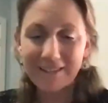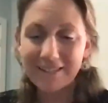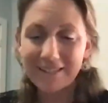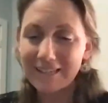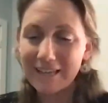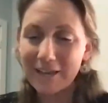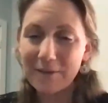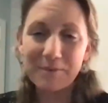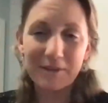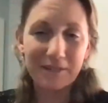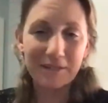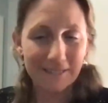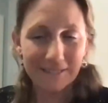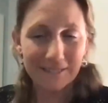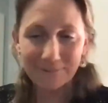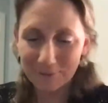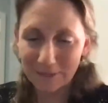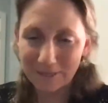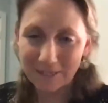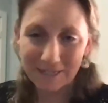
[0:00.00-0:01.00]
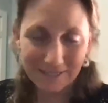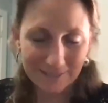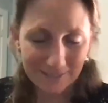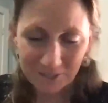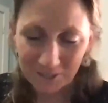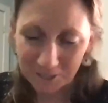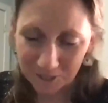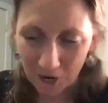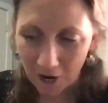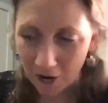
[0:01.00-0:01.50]
it is
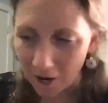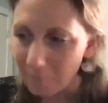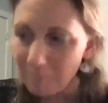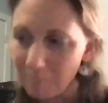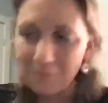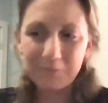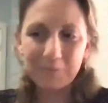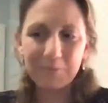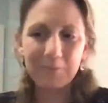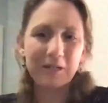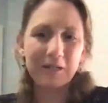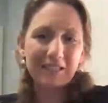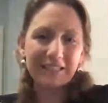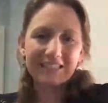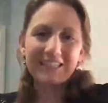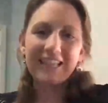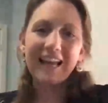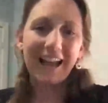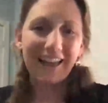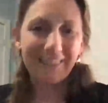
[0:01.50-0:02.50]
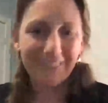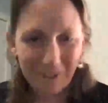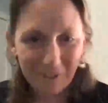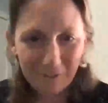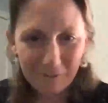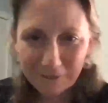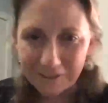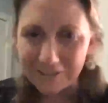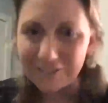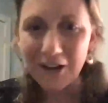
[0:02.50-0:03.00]
a job, but yeah, I
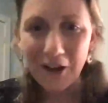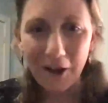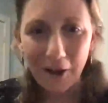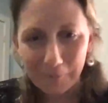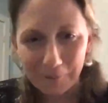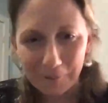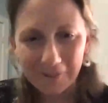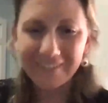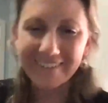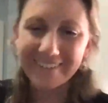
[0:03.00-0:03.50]
love my job.